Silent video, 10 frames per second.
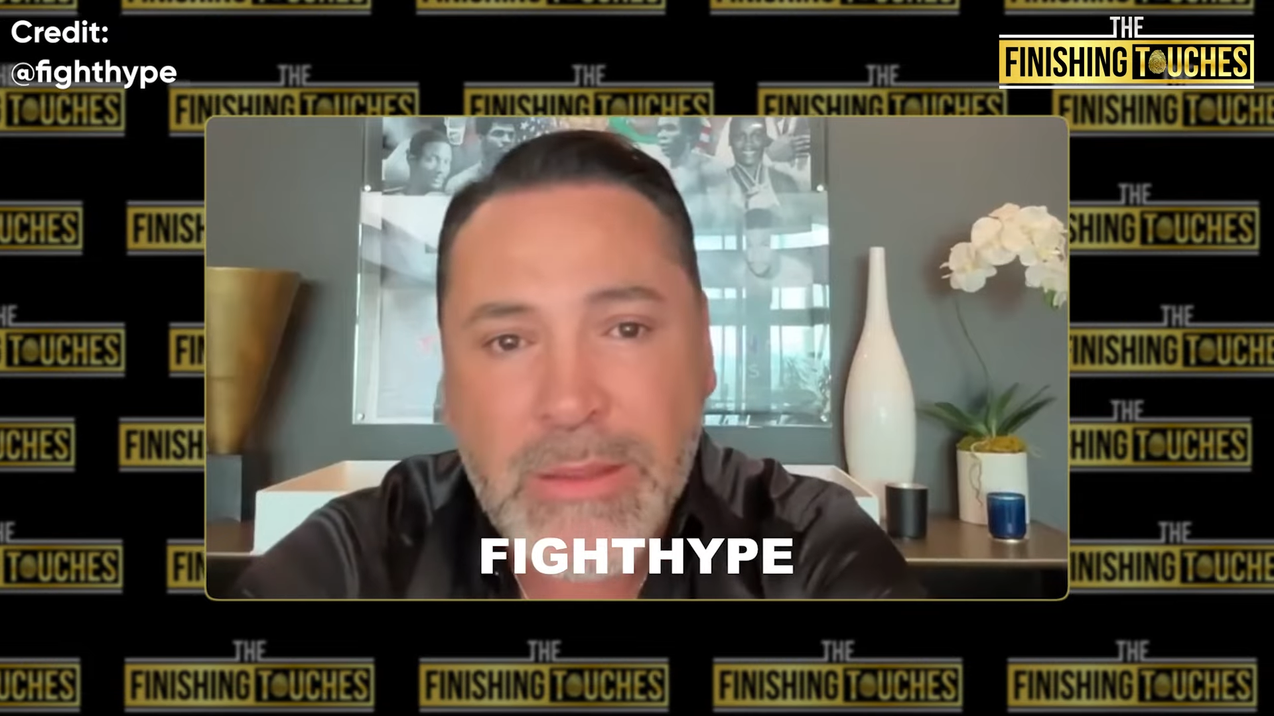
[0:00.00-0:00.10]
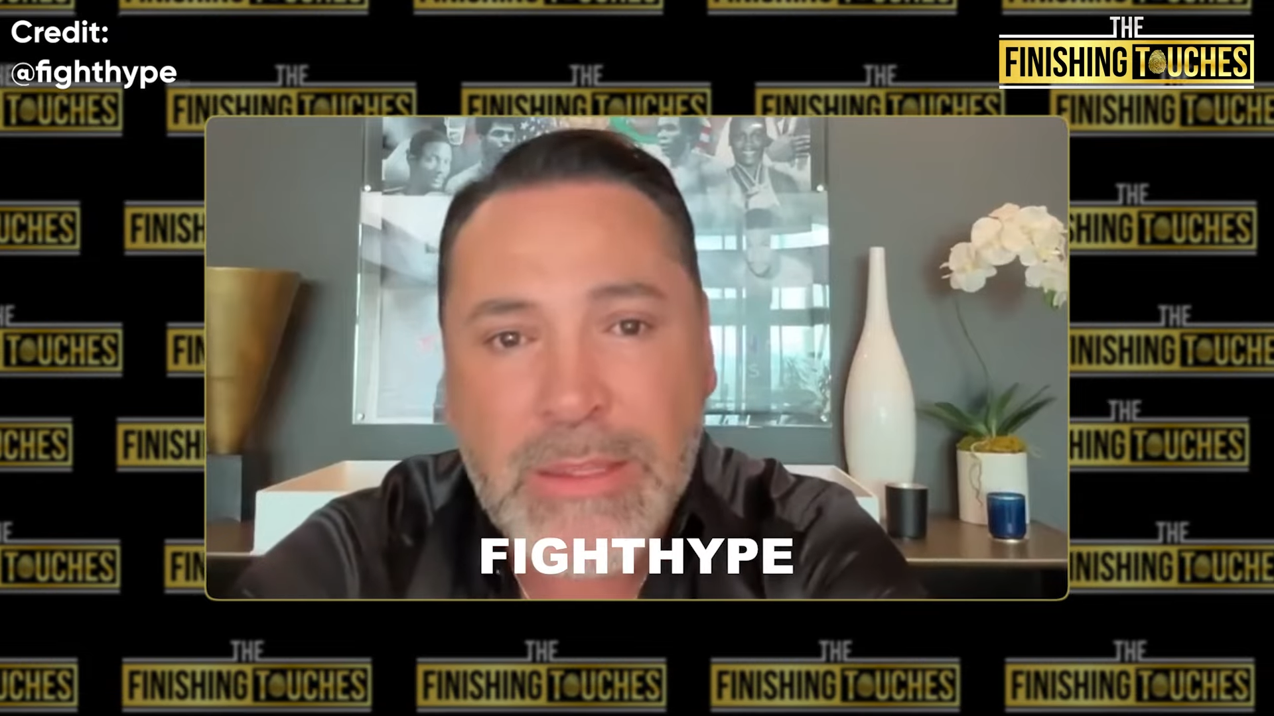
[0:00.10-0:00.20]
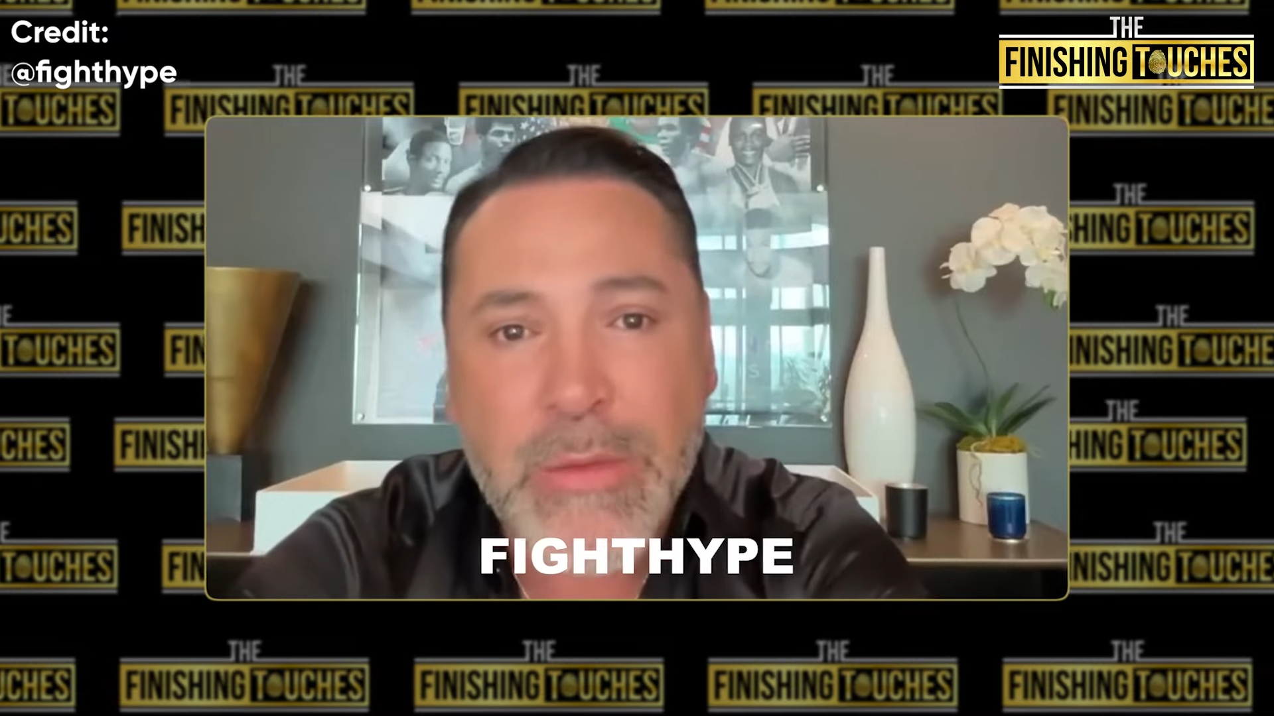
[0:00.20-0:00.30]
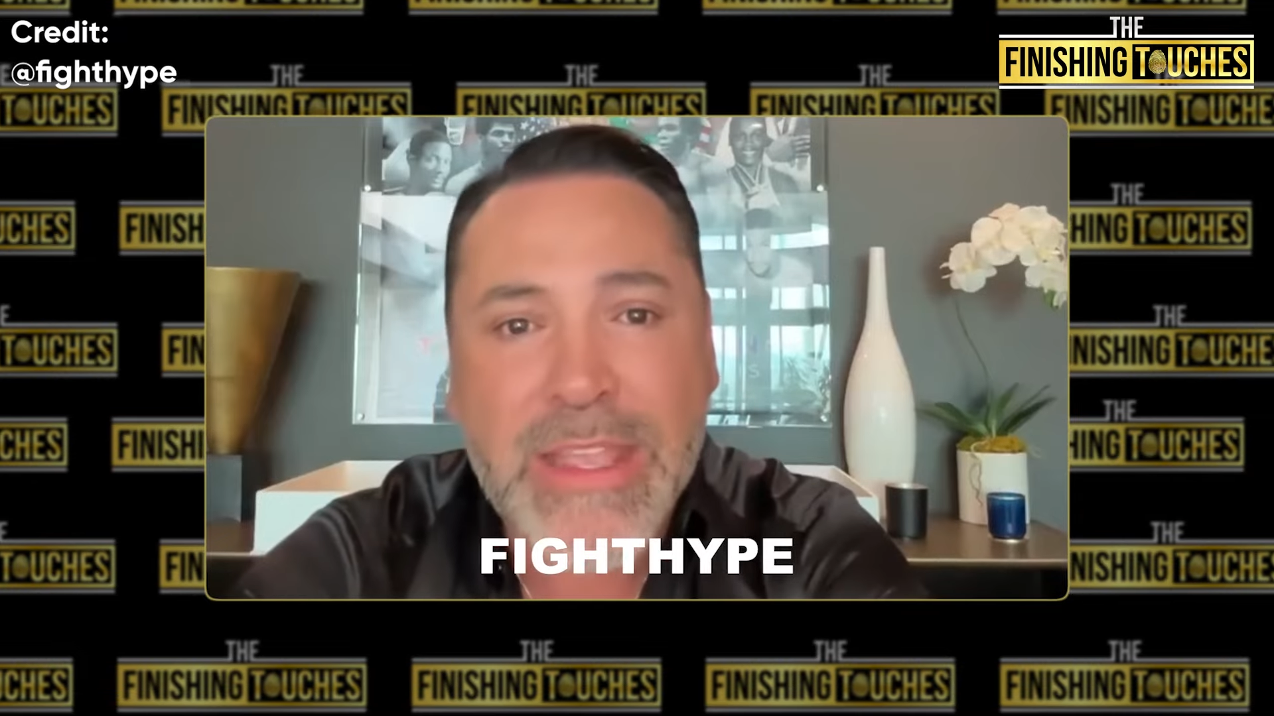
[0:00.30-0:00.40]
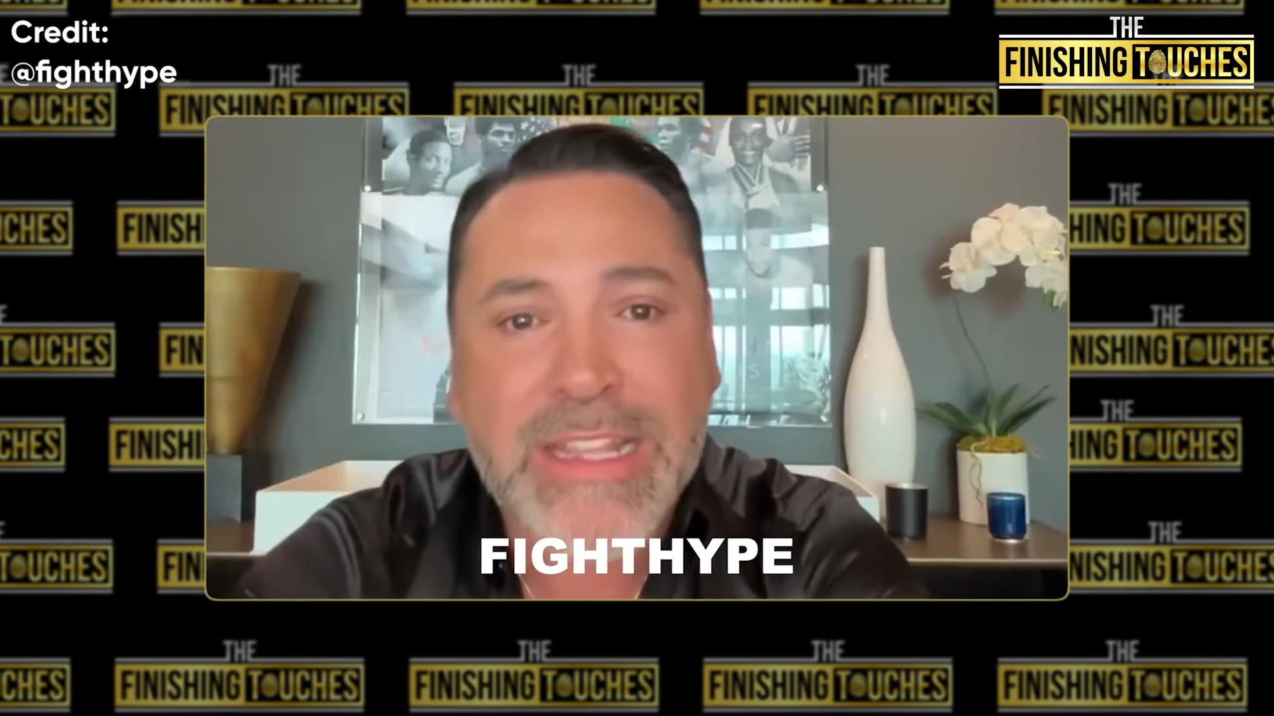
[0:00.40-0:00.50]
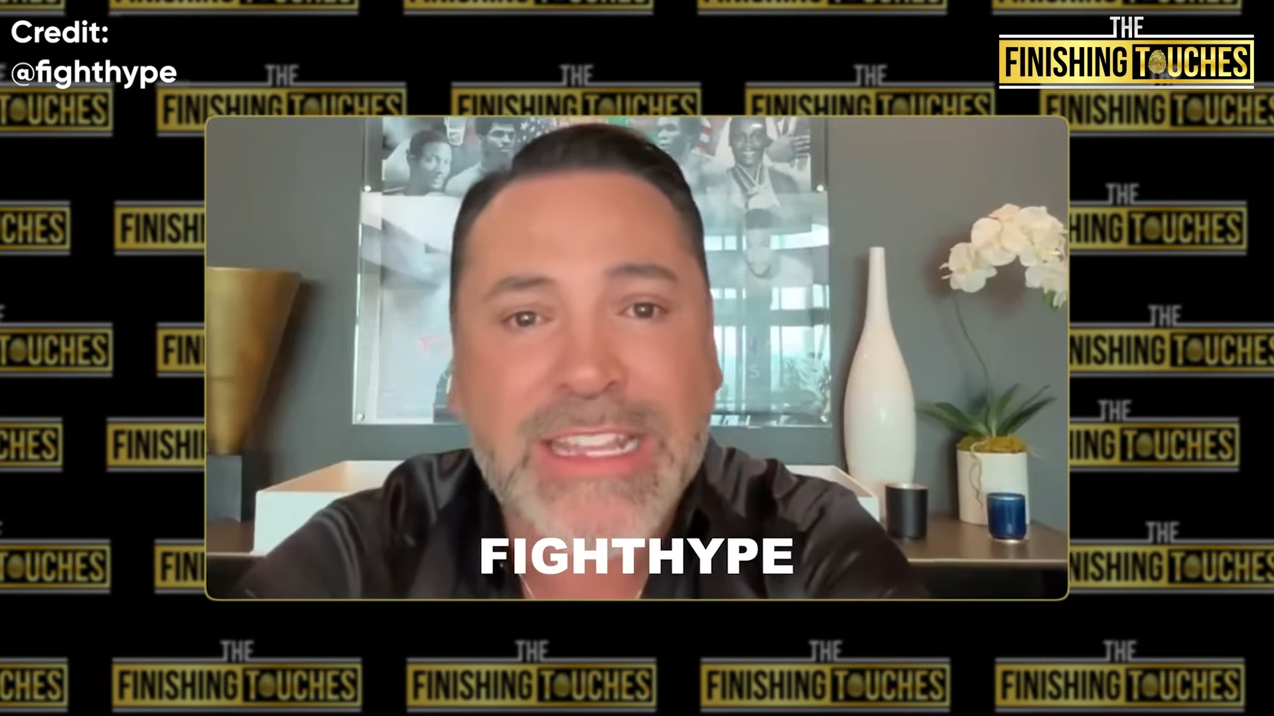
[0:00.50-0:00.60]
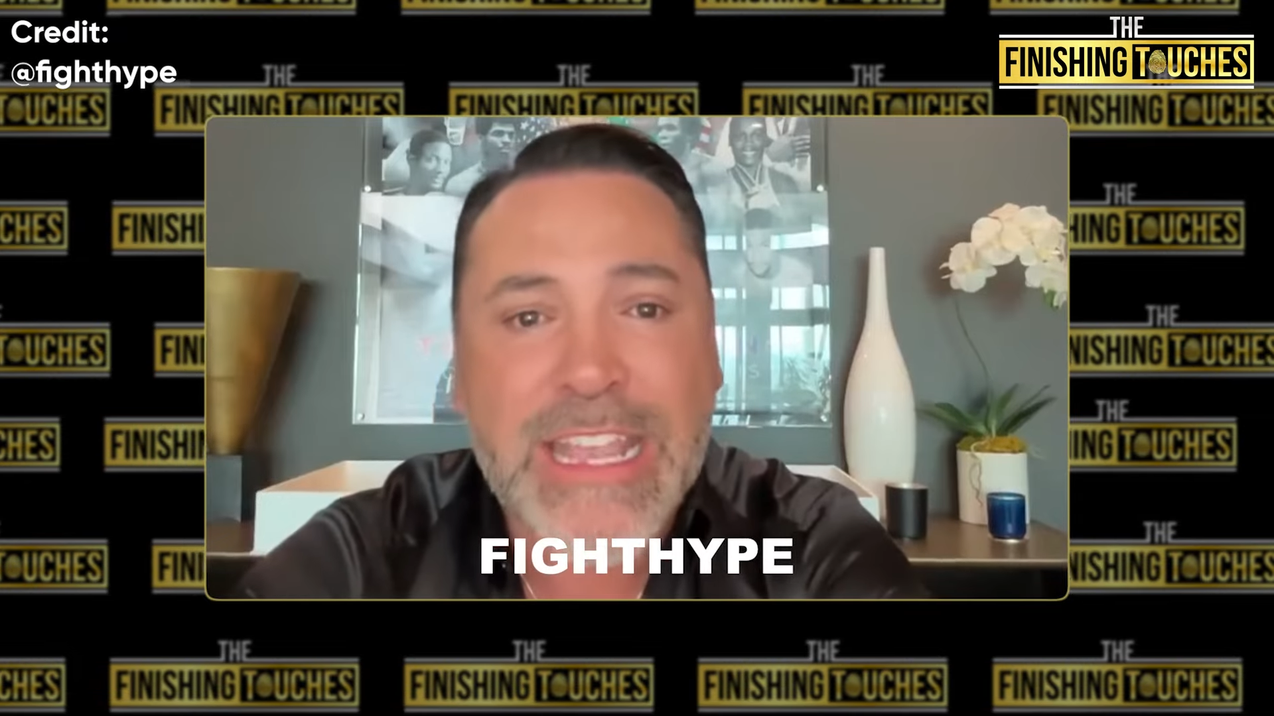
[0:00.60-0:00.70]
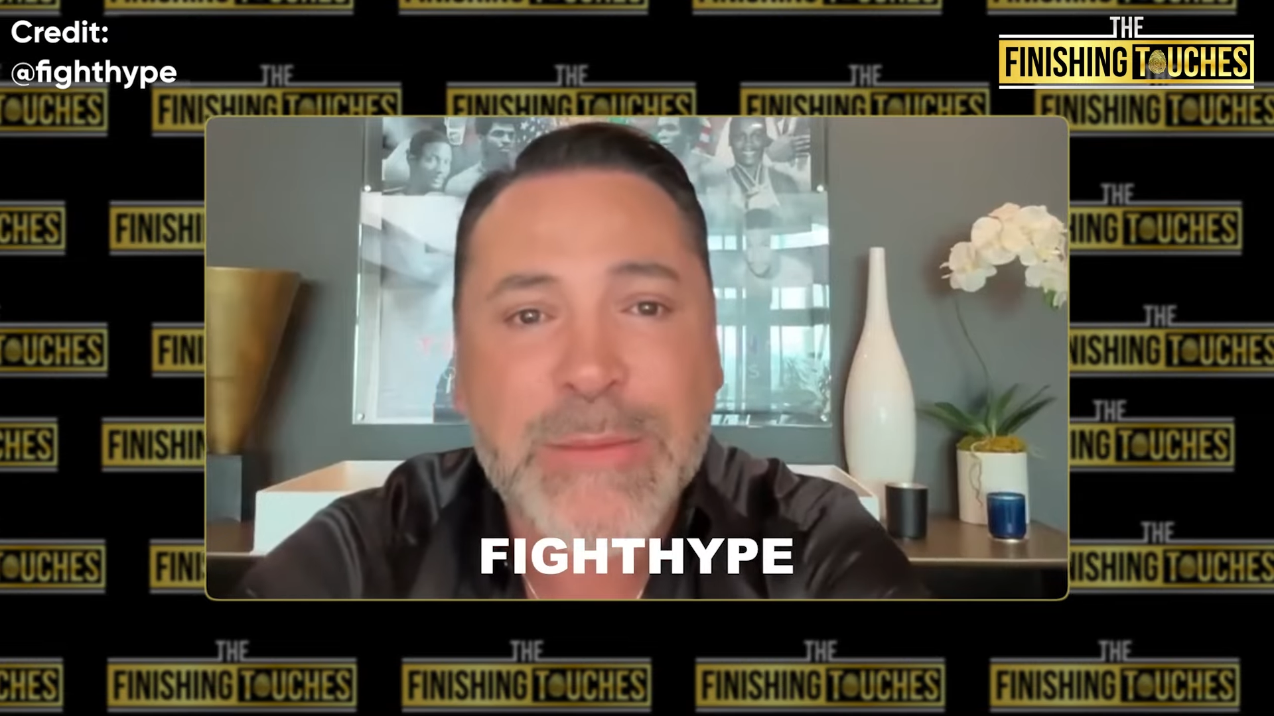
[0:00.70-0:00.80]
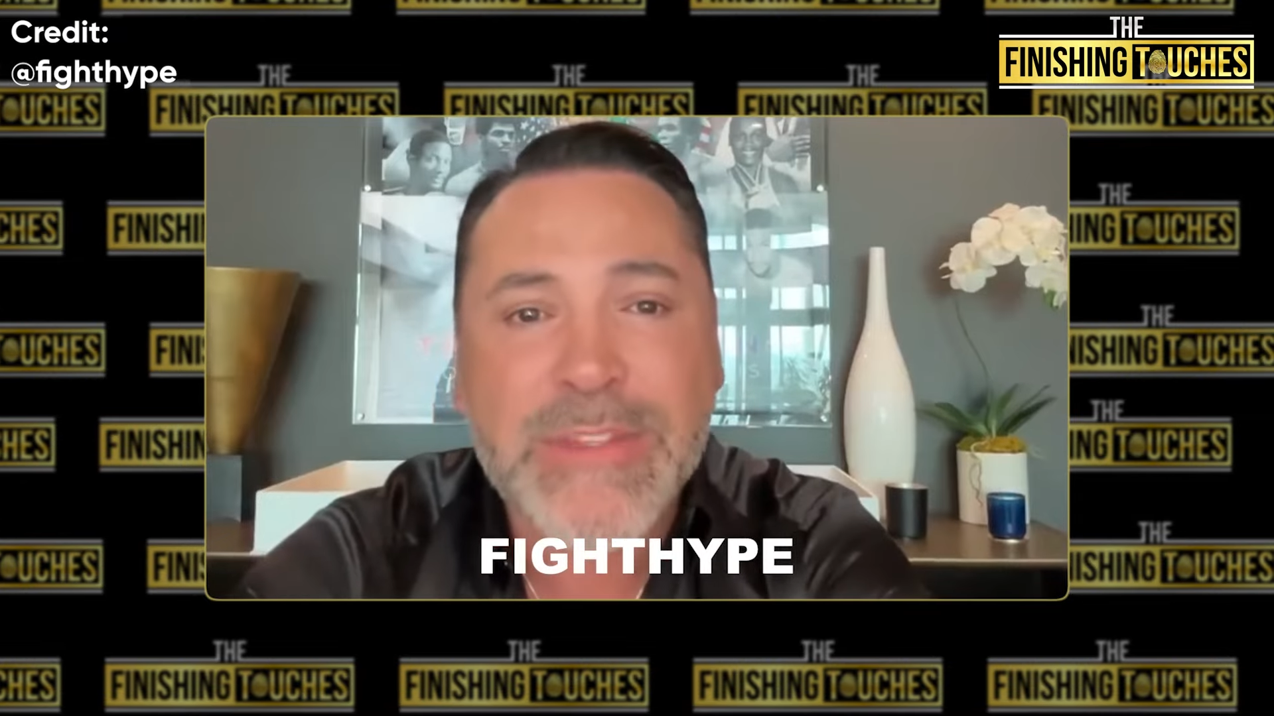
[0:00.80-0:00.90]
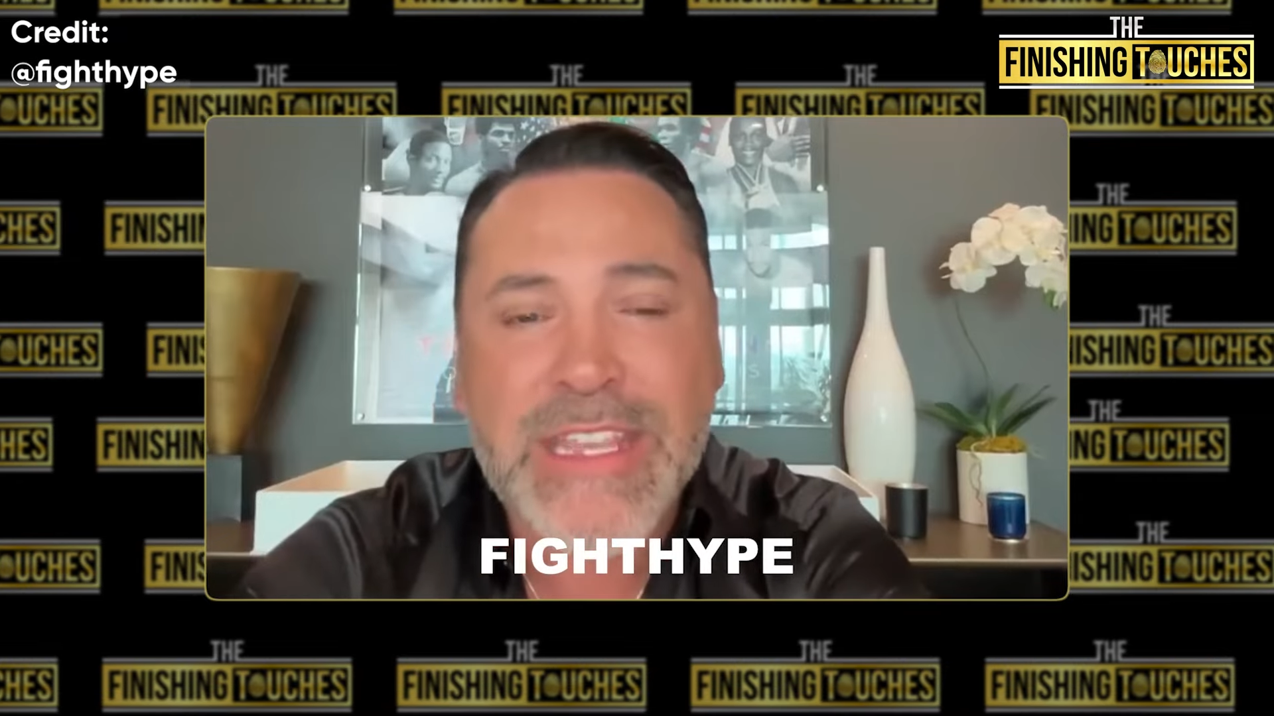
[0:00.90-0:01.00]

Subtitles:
Now he claims